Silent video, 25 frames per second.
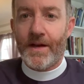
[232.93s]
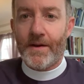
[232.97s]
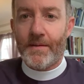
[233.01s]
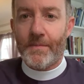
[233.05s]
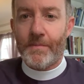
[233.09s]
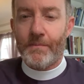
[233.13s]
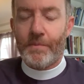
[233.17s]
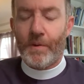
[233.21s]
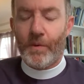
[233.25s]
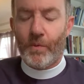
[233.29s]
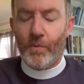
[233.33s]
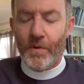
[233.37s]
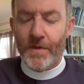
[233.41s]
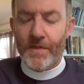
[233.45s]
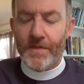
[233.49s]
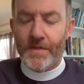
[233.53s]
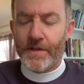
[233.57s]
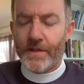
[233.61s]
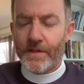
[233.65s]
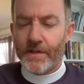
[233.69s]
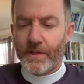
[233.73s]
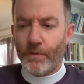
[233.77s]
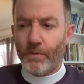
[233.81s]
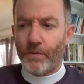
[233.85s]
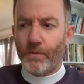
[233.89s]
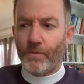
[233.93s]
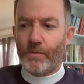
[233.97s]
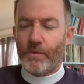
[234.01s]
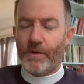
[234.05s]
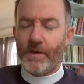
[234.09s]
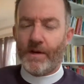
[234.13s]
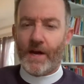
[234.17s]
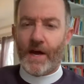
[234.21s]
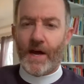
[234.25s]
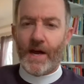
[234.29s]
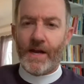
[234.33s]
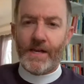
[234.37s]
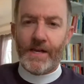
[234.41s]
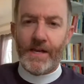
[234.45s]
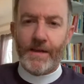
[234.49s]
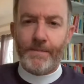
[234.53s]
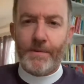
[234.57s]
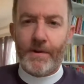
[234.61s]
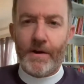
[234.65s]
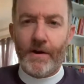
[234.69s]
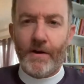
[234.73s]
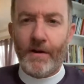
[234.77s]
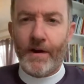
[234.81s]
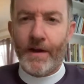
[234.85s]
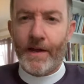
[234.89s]
But one thing that I
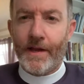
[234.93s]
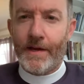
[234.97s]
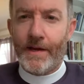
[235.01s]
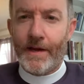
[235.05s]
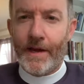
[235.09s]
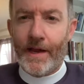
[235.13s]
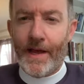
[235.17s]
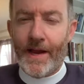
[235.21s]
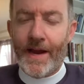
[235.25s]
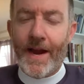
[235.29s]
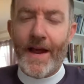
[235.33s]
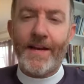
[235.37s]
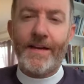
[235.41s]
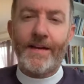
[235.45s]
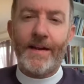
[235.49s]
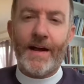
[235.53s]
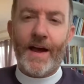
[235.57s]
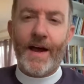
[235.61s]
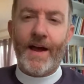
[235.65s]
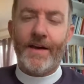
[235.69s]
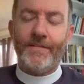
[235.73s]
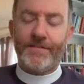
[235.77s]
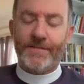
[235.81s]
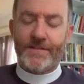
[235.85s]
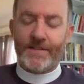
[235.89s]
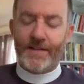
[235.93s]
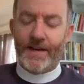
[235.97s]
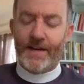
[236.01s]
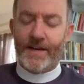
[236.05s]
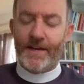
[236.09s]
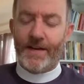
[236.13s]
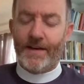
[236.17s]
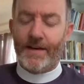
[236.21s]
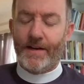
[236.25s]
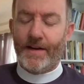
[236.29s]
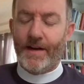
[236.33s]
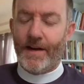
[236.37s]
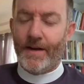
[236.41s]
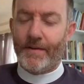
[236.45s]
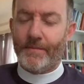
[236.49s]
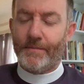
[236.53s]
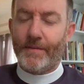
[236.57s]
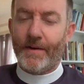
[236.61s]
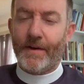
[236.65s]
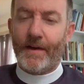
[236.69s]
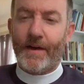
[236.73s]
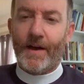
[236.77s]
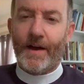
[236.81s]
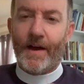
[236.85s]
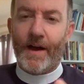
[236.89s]
keep hearing, and I've said
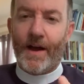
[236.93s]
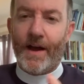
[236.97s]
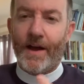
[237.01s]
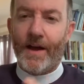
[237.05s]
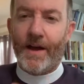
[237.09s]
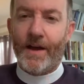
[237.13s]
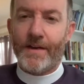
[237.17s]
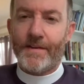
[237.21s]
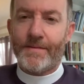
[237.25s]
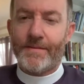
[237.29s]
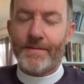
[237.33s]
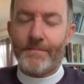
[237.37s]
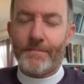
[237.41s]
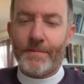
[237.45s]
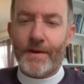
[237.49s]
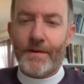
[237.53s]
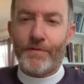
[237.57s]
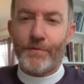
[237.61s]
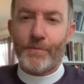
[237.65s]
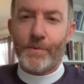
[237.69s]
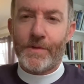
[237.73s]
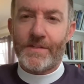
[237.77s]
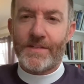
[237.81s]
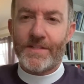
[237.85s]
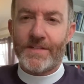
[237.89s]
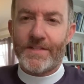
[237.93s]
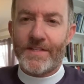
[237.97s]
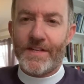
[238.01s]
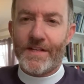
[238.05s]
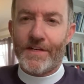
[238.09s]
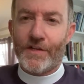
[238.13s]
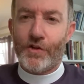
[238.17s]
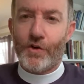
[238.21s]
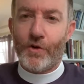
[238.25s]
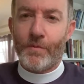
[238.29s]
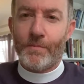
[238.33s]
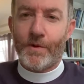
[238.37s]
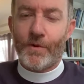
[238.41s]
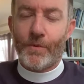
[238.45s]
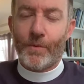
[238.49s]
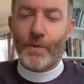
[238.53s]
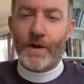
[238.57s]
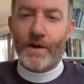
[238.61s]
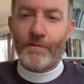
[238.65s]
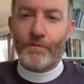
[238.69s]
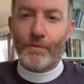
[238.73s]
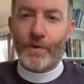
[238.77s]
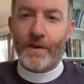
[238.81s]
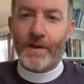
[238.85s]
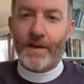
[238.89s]
it, sometimes we just need humor
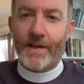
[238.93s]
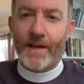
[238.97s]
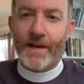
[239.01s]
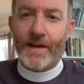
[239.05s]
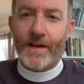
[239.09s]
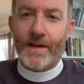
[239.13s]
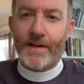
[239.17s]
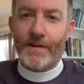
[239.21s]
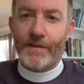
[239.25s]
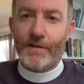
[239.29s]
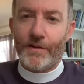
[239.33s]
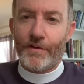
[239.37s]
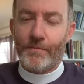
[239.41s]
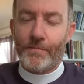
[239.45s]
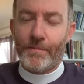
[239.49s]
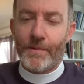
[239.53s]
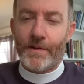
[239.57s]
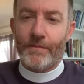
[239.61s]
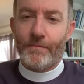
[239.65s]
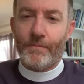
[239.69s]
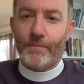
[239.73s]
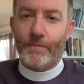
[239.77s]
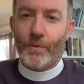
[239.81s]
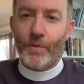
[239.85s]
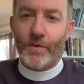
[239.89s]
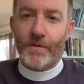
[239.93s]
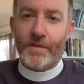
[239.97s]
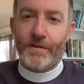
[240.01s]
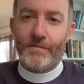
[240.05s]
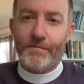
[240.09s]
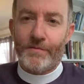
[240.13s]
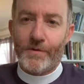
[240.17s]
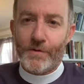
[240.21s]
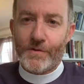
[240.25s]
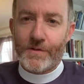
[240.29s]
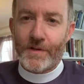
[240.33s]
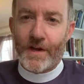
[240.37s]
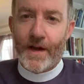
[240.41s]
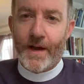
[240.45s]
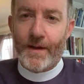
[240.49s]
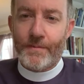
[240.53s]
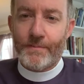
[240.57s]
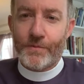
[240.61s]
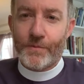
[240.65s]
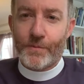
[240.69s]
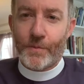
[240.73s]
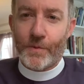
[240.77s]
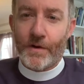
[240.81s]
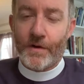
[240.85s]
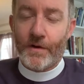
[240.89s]
whenever we can get it. And there have been more than a
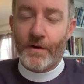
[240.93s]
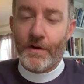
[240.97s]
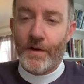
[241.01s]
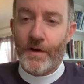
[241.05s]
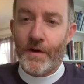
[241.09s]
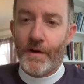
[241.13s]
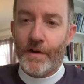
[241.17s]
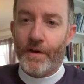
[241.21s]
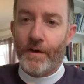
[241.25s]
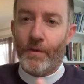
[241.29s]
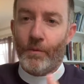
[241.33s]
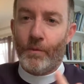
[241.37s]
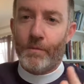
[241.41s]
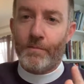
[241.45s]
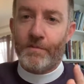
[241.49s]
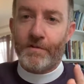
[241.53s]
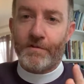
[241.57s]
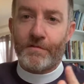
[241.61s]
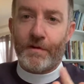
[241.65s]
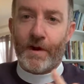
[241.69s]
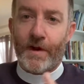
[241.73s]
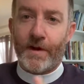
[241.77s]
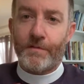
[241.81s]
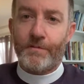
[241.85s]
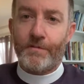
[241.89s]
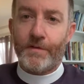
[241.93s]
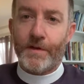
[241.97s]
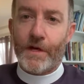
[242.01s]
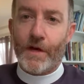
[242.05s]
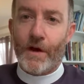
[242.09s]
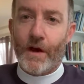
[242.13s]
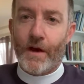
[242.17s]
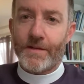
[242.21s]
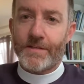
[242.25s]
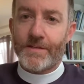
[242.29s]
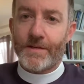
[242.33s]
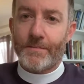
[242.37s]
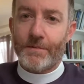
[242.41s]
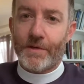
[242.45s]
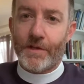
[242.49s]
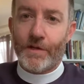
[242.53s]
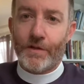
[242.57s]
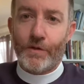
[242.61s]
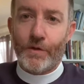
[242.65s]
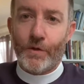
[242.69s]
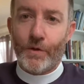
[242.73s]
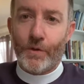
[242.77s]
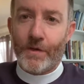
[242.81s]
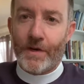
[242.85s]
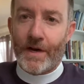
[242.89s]
times where we've been trying to figure out something
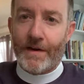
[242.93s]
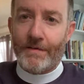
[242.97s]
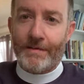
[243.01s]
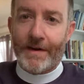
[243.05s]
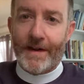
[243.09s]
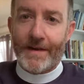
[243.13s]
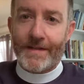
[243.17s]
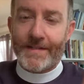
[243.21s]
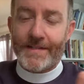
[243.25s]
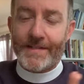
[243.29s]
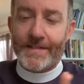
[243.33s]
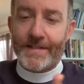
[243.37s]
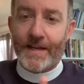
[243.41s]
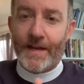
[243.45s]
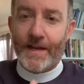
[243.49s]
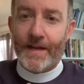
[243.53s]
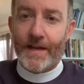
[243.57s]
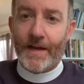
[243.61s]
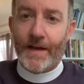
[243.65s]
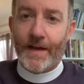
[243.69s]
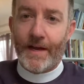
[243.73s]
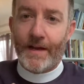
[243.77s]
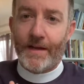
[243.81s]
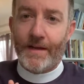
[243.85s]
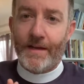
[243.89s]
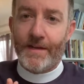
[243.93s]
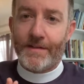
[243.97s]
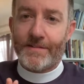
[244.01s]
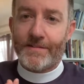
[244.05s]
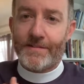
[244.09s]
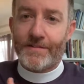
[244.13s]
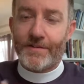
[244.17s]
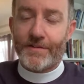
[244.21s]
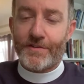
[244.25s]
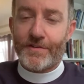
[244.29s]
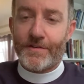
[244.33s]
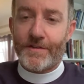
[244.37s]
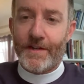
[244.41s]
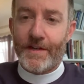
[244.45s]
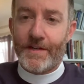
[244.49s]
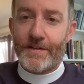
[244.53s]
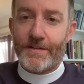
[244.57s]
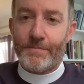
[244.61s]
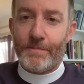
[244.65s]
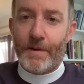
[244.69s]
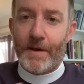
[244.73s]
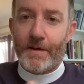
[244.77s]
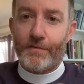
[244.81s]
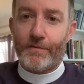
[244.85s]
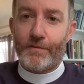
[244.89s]
new, and I've had to say,
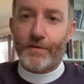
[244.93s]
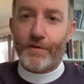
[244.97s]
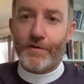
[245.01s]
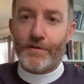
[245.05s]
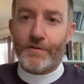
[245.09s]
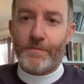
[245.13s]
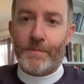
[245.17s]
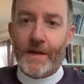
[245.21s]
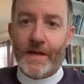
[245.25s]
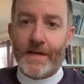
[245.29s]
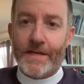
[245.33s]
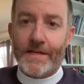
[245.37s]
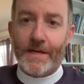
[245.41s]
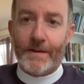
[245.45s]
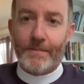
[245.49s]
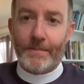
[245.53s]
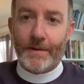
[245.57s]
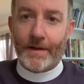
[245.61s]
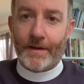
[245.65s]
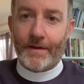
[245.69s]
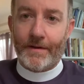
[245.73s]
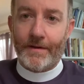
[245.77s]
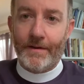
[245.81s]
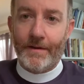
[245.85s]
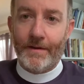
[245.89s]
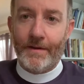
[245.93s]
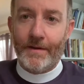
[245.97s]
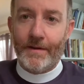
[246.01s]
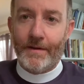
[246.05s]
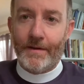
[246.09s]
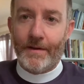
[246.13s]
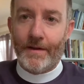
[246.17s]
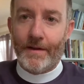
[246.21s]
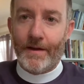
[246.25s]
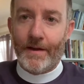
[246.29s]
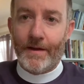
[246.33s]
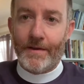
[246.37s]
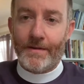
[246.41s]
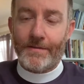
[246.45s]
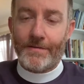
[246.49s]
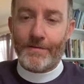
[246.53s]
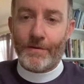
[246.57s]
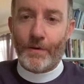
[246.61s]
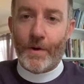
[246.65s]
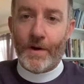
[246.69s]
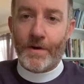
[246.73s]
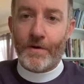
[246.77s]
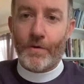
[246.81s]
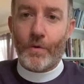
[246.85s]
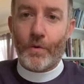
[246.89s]
it's my first pandemic.
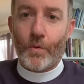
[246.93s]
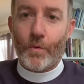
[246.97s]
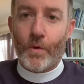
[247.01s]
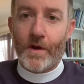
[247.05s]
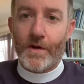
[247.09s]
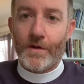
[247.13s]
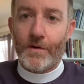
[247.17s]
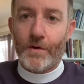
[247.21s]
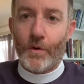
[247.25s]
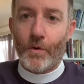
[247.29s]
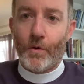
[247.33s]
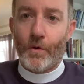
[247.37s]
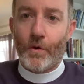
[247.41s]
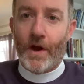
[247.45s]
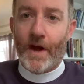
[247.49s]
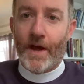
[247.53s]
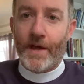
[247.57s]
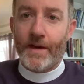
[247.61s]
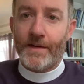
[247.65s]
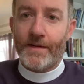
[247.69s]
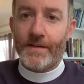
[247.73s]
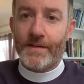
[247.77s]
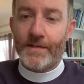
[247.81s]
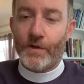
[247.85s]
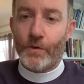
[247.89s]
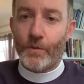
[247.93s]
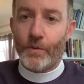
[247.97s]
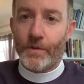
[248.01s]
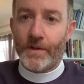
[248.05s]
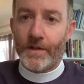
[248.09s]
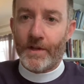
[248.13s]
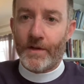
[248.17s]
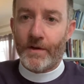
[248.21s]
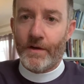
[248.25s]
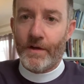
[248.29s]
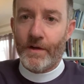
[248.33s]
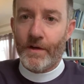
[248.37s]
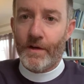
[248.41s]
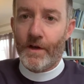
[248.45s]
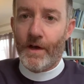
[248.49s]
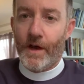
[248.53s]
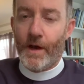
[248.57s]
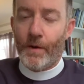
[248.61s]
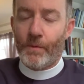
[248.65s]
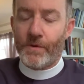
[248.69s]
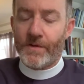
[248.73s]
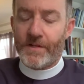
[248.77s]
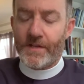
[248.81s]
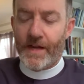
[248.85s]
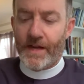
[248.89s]
So I don't quite know how to deal with it.
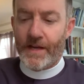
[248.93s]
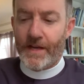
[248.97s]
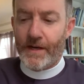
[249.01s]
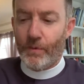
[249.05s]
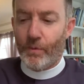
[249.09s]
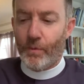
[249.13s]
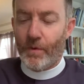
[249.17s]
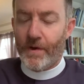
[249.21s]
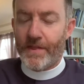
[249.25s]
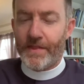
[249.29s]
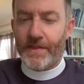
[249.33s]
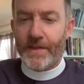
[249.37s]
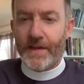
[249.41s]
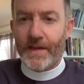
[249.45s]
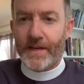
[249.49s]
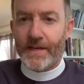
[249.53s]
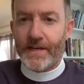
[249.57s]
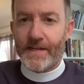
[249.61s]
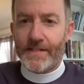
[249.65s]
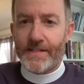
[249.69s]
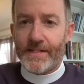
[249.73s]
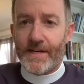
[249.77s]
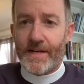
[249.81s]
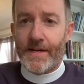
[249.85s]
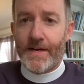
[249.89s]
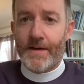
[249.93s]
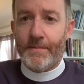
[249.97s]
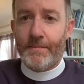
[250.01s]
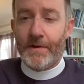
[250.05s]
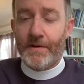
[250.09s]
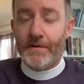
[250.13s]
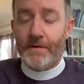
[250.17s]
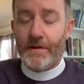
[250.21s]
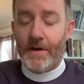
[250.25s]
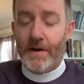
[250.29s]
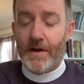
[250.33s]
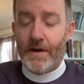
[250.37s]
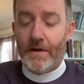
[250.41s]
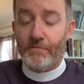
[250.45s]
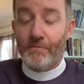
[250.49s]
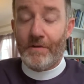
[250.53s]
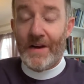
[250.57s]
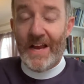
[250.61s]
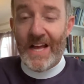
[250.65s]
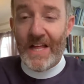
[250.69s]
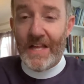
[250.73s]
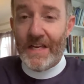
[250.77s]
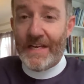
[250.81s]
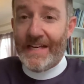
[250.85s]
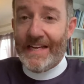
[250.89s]
And we're taking it one thing at a time. And
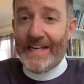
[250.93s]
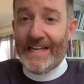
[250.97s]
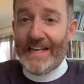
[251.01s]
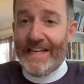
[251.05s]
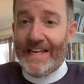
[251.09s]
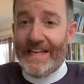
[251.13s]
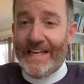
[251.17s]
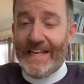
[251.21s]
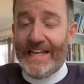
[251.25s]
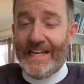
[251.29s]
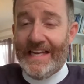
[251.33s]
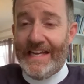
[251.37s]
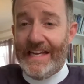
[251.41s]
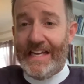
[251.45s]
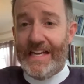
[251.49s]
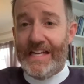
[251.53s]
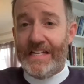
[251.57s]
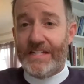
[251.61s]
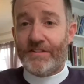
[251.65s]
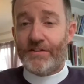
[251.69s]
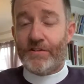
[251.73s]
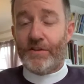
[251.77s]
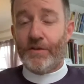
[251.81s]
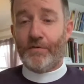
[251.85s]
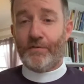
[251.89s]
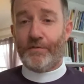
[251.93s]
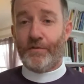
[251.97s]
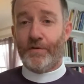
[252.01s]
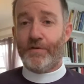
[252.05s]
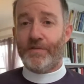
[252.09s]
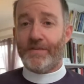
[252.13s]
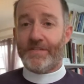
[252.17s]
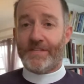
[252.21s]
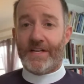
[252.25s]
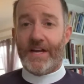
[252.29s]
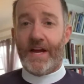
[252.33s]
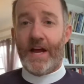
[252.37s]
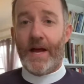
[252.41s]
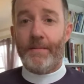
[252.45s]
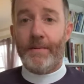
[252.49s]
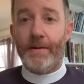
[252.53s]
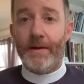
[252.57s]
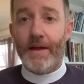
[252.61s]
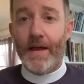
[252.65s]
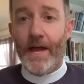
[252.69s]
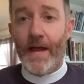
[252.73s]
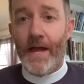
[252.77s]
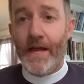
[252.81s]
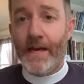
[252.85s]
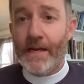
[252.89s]
reality, it's the first
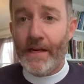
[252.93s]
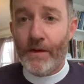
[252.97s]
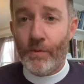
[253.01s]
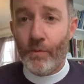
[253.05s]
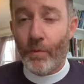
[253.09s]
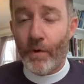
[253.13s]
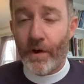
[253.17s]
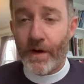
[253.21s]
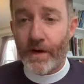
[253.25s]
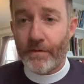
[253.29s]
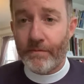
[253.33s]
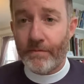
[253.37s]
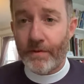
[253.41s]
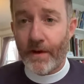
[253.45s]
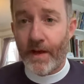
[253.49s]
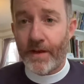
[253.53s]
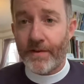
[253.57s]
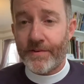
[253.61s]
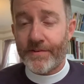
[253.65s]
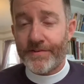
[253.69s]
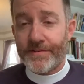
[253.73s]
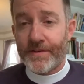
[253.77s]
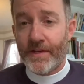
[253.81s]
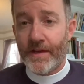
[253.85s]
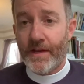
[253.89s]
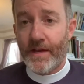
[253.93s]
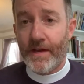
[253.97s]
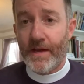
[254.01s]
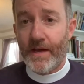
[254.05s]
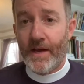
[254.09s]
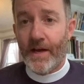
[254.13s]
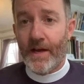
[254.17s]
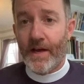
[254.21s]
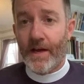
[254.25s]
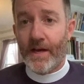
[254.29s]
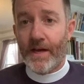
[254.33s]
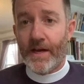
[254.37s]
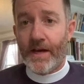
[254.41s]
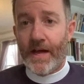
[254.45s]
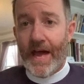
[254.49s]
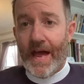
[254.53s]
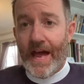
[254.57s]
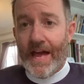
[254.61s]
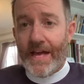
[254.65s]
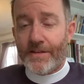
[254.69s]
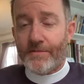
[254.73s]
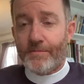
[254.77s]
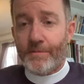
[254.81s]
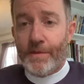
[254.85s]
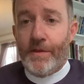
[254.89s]
time any one of us
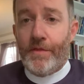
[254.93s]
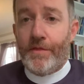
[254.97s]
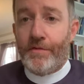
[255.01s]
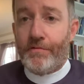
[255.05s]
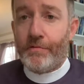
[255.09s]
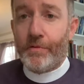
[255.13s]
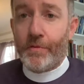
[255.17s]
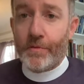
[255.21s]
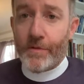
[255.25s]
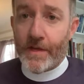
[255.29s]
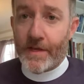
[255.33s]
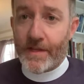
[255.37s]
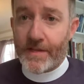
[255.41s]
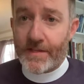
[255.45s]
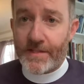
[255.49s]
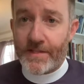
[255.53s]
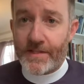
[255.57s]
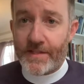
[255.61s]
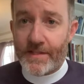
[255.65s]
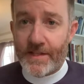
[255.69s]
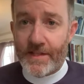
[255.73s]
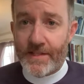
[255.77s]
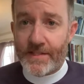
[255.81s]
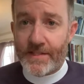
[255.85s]
has been through this.